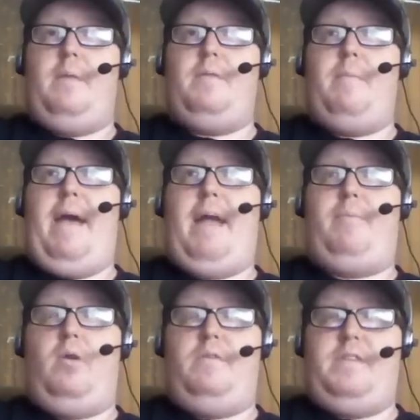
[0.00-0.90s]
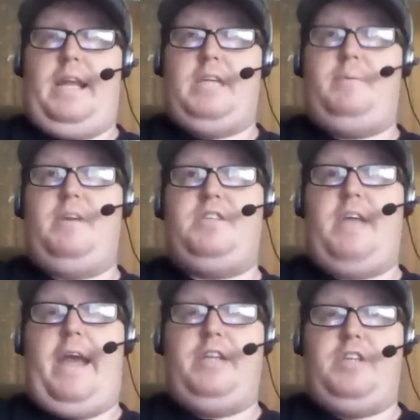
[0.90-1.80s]
were the backbone of TNA, especially
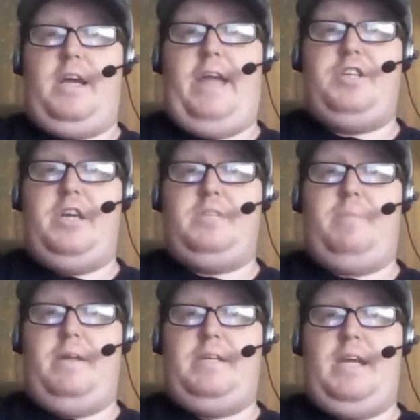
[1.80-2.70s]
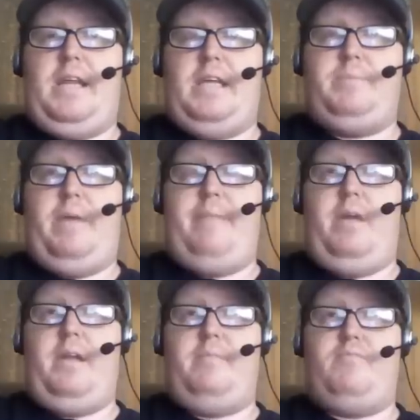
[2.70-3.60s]
AJ. AJ's been TNA's bread
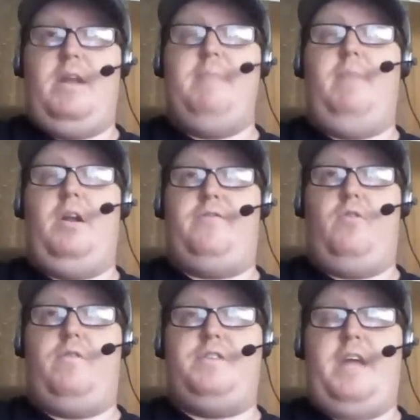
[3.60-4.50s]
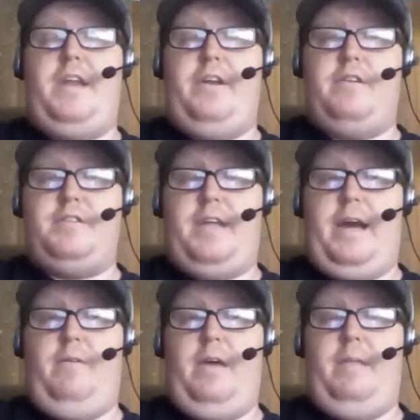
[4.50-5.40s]
and butter for over 10 years
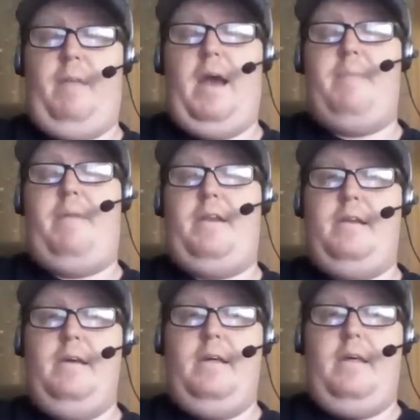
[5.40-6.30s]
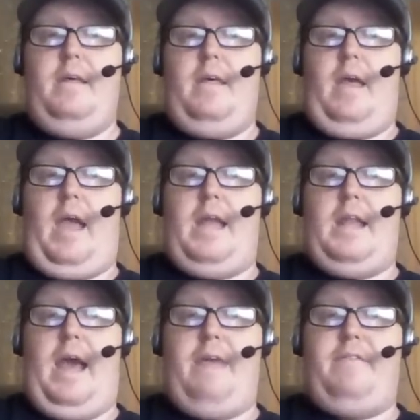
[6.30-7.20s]
now, in my opinion. And to
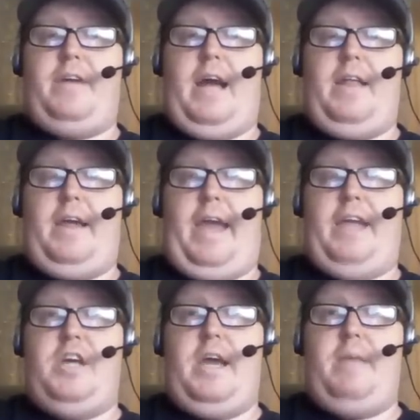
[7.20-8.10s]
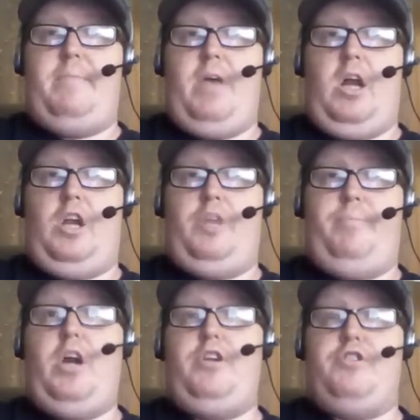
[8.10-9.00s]
have a guy like AJ
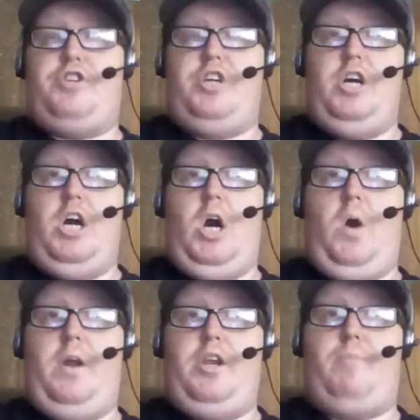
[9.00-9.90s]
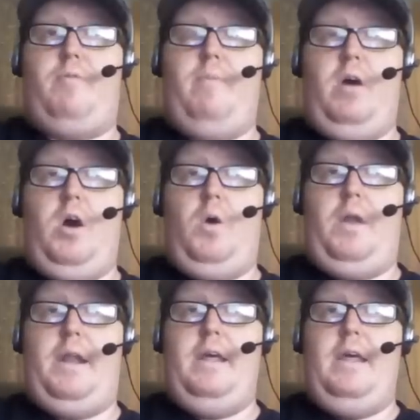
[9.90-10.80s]
be on your show and promote,
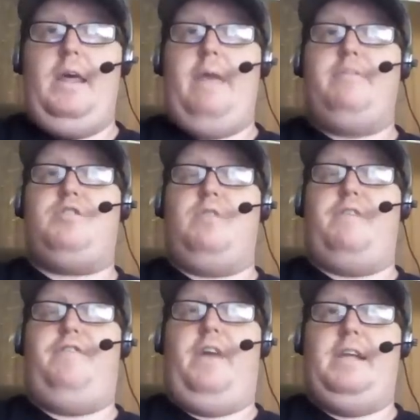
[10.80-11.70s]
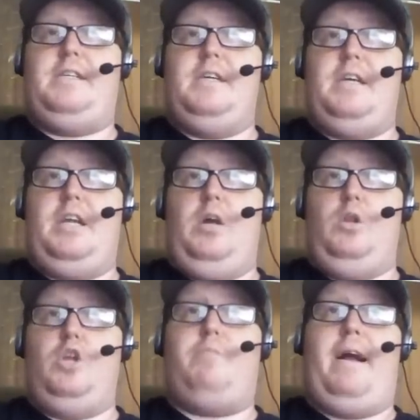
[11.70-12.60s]
and it was really funny to
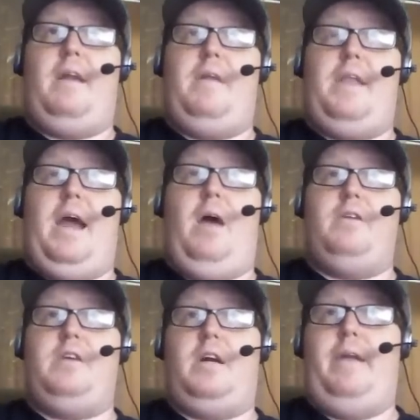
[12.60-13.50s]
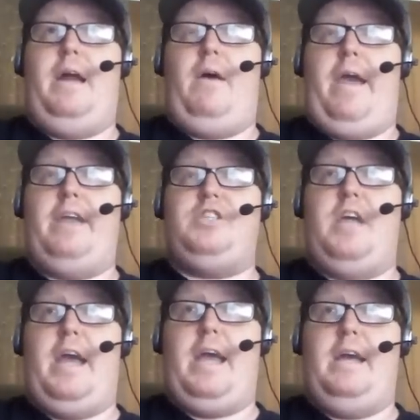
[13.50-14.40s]
look back on that now and talk about how
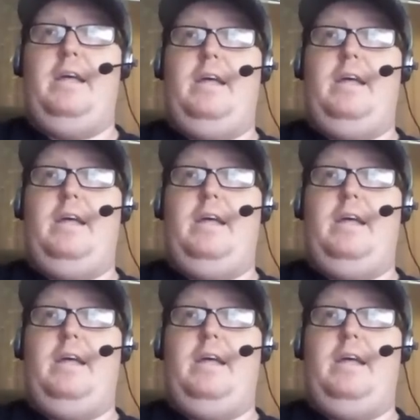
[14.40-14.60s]
AJ's